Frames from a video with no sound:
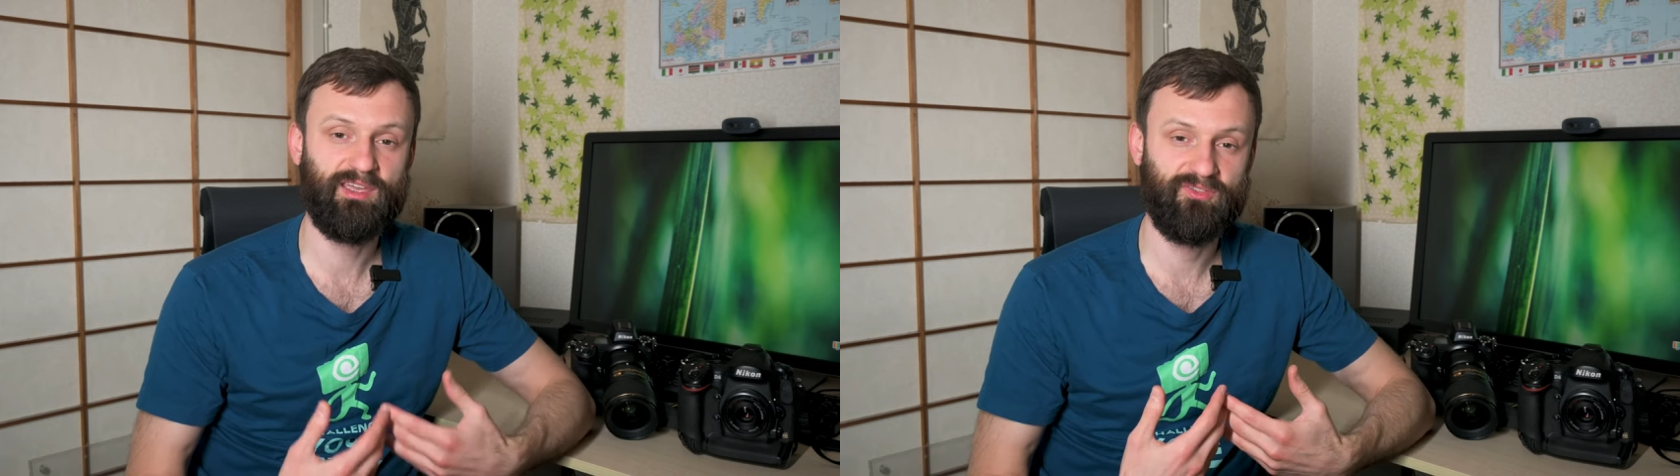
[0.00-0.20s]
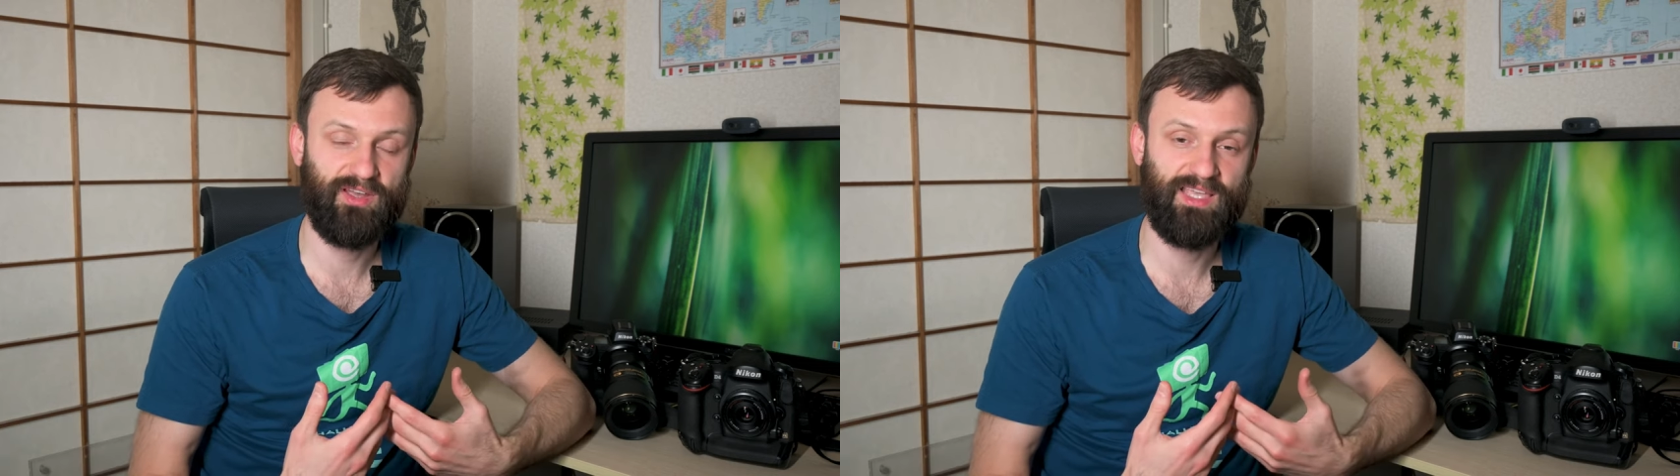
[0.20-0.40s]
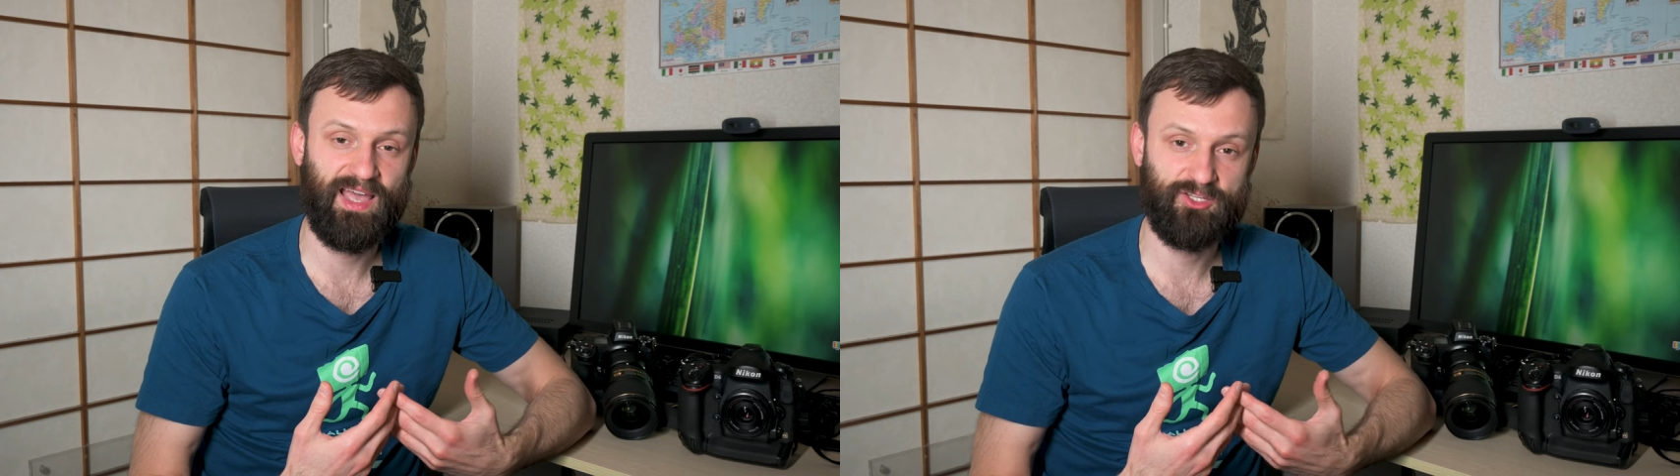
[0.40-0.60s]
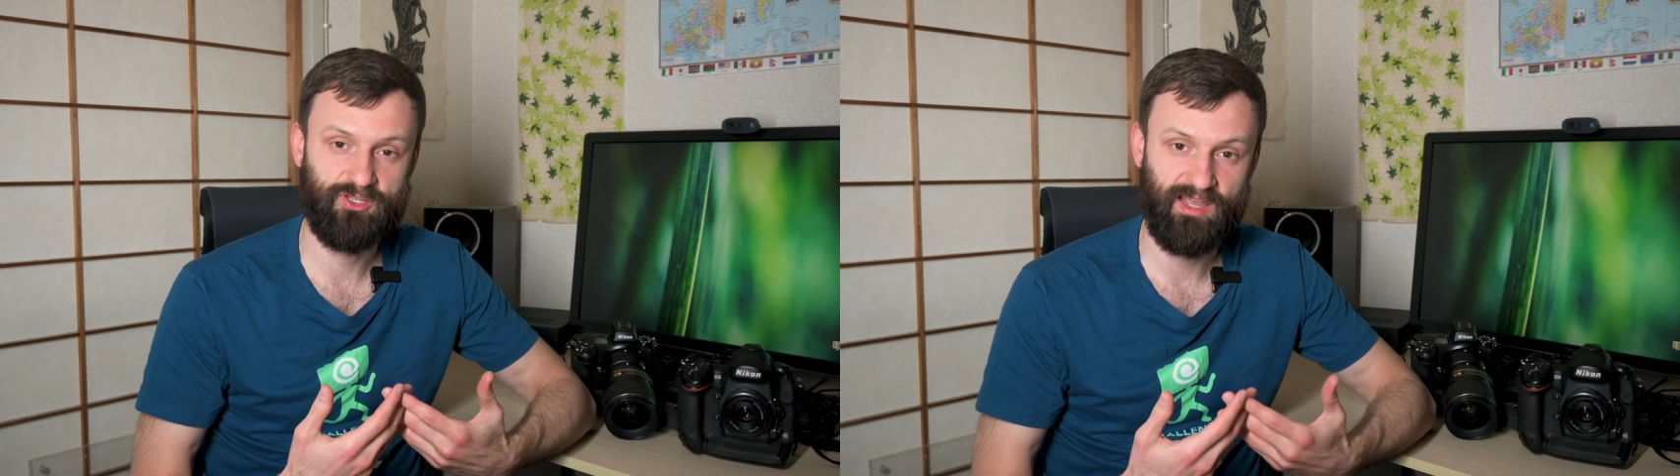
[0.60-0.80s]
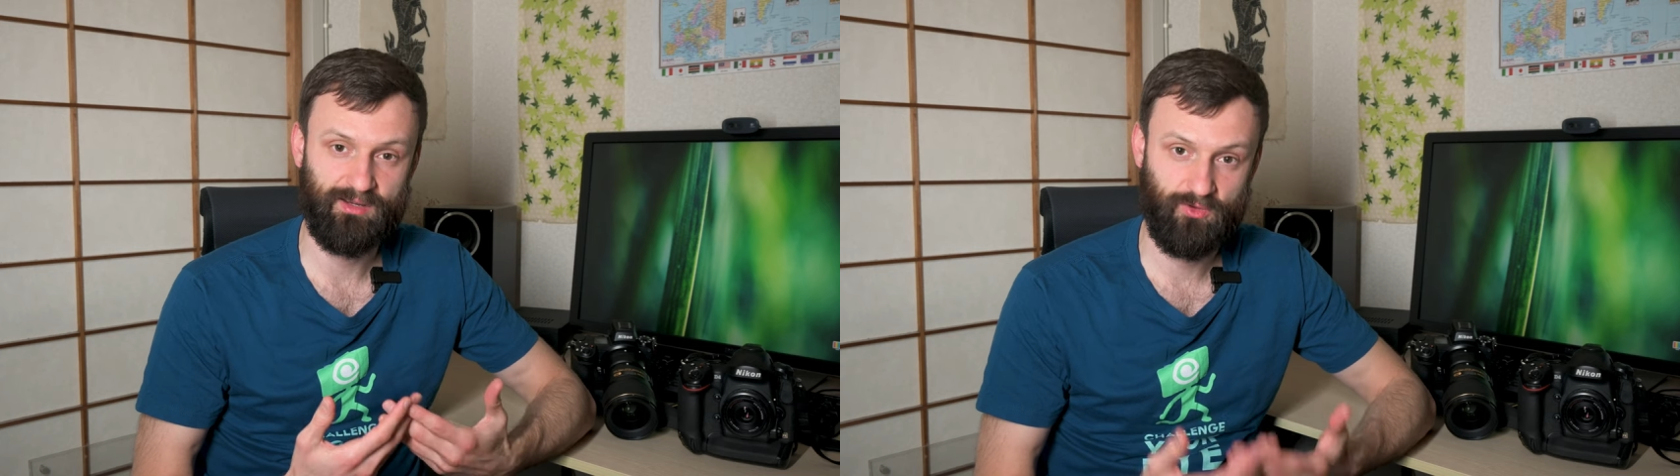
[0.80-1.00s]
I could finally answer
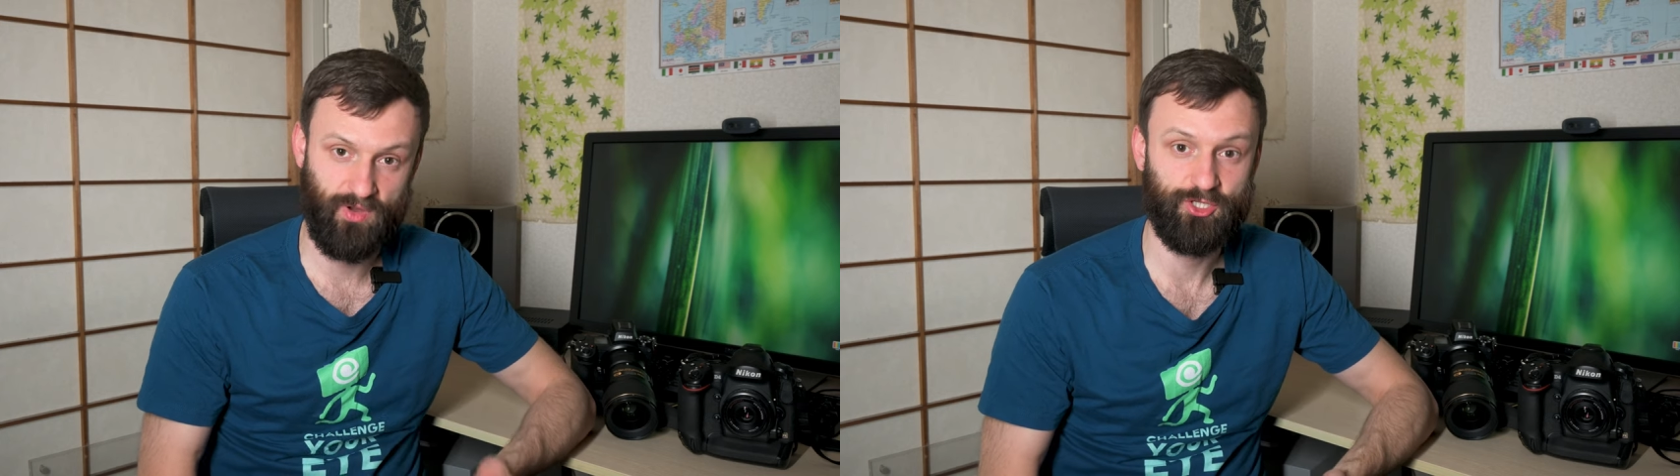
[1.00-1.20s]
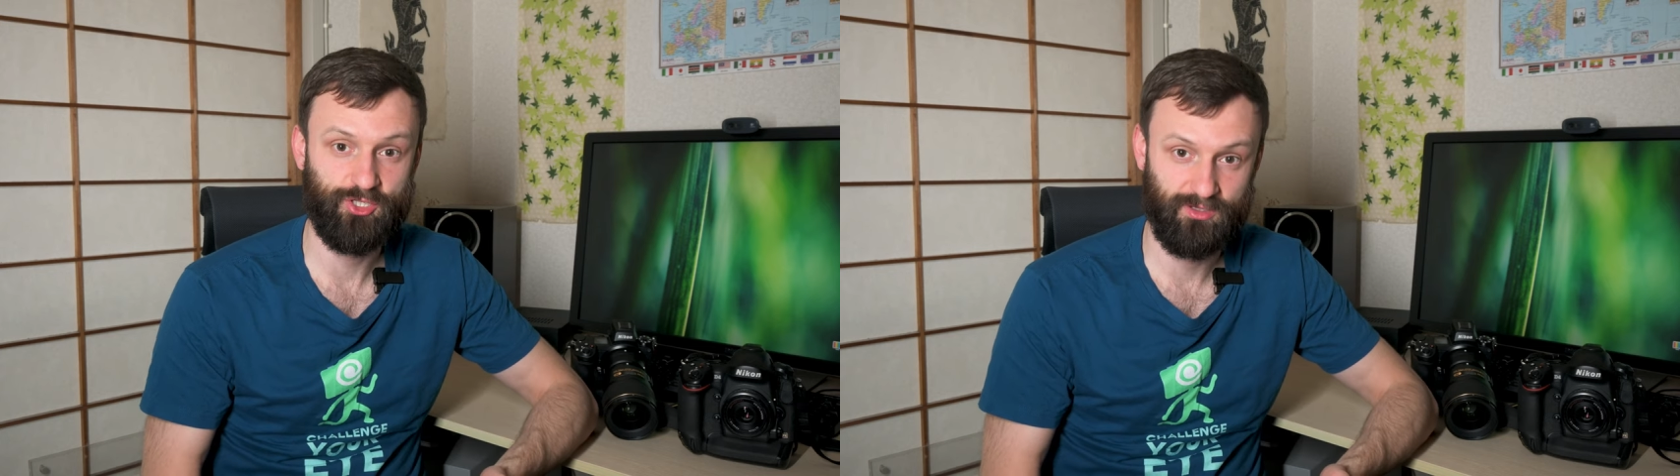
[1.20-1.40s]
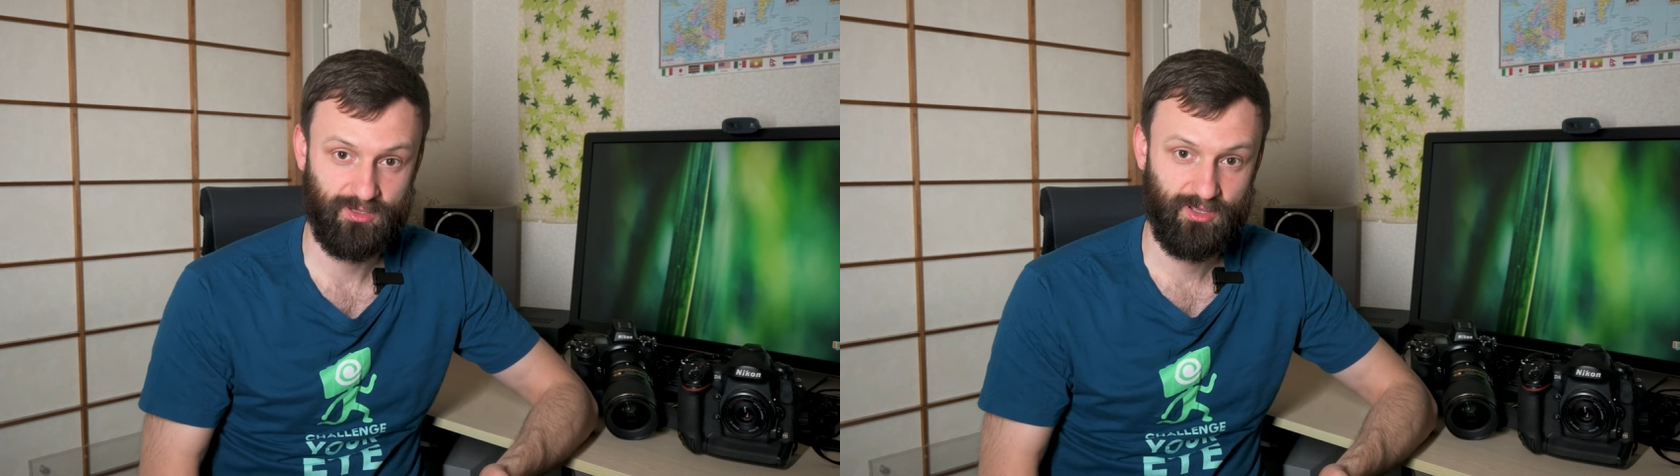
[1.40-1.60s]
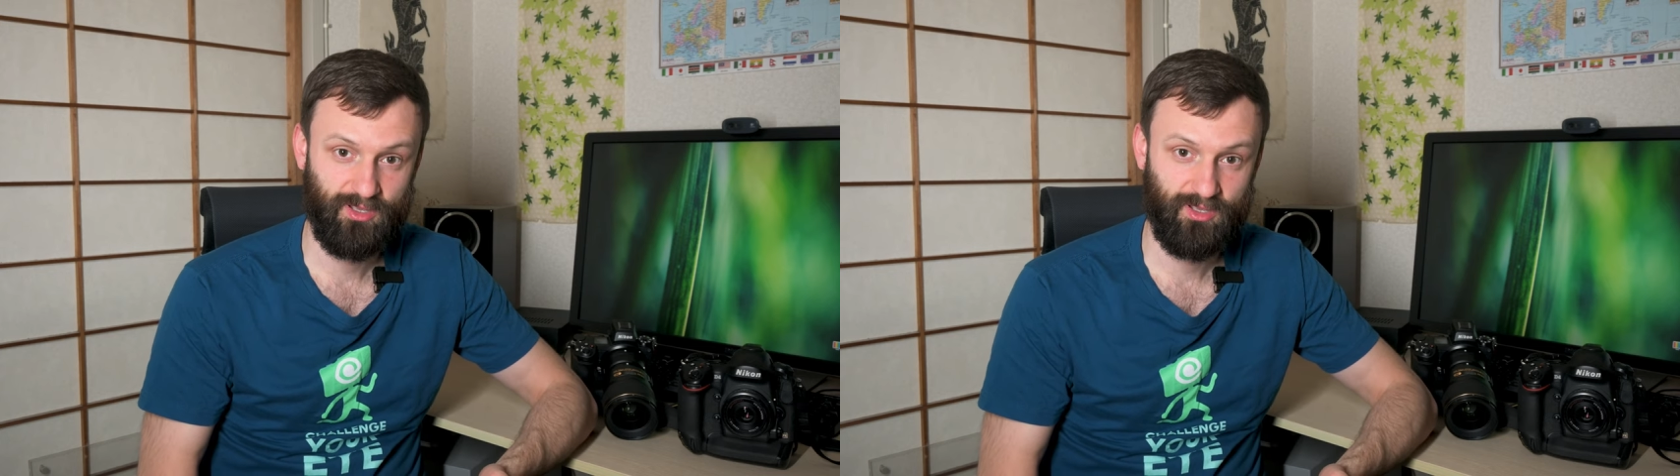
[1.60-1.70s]
that question.